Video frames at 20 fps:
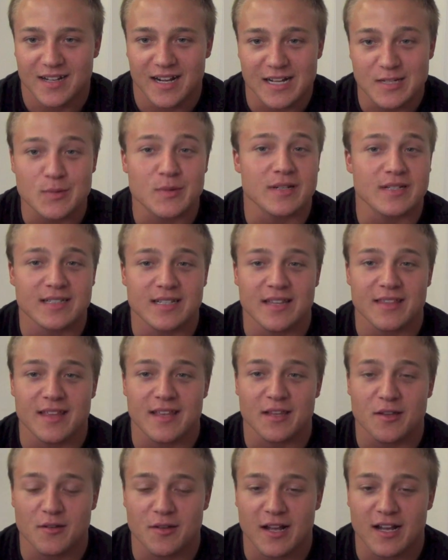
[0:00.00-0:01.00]
just want to say
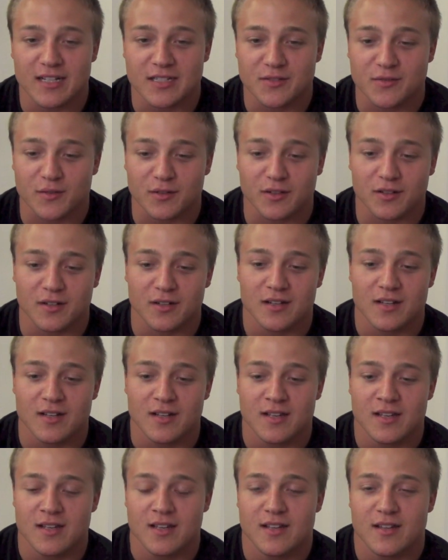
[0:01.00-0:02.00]
thank you guys
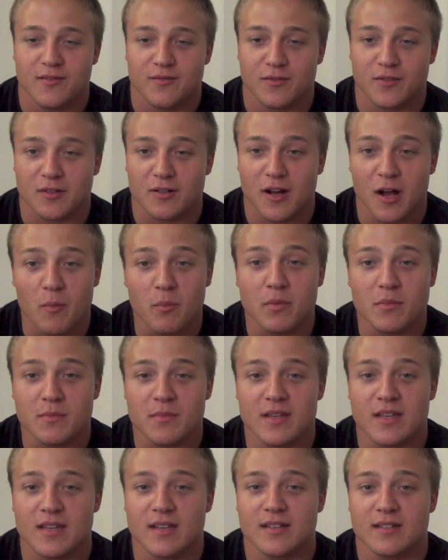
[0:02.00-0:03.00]
for helping
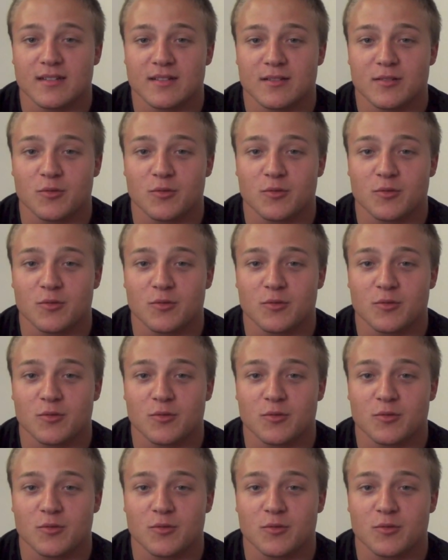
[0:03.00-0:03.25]
me